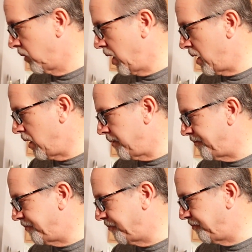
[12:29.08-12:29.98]
Yeah.
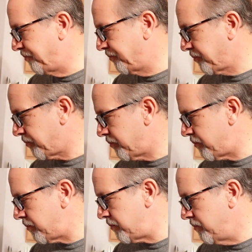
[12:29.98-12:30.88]
You're the
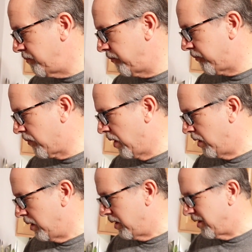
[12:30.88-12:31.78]
best, honey.
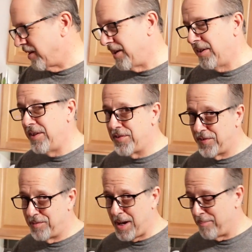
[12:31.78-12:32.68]
At
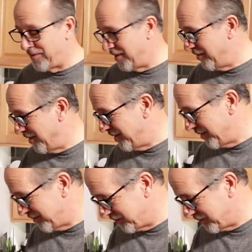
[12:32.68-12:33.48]
least top three, right?